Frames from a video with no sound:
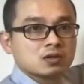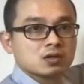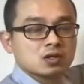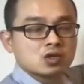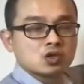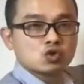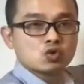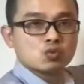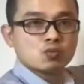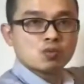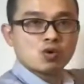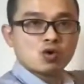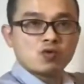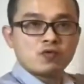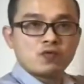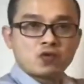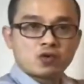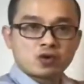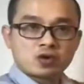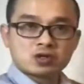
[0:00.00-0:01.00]
You're more
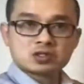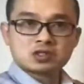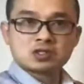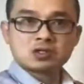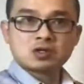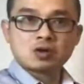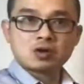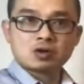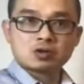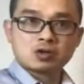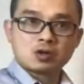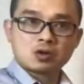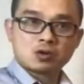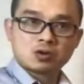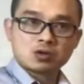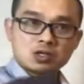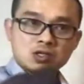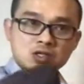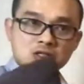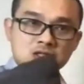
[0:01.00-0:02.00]
focusing on
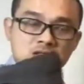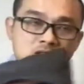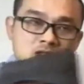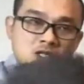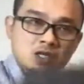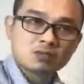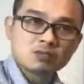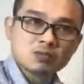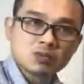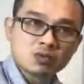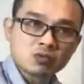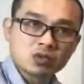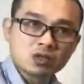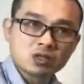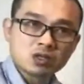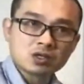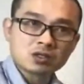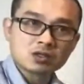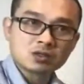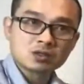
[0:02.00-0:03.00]
only the sick
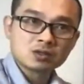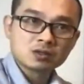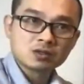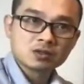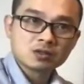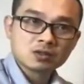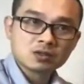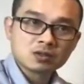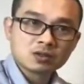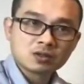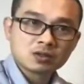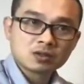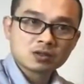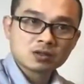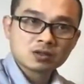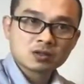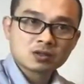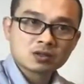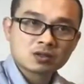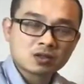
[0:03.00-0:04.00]
meridian.
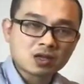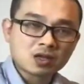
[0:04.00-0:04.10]
The